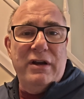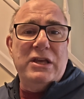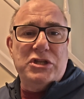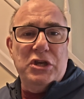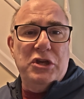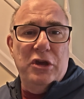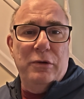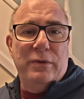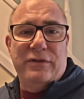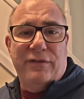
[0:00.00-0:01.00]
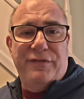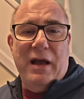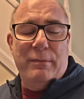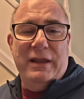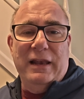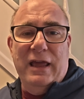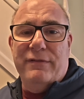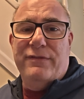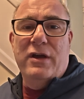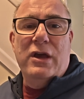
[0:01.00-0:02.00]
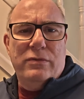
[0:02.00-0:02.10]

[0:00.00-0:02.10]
it is that you as a family live.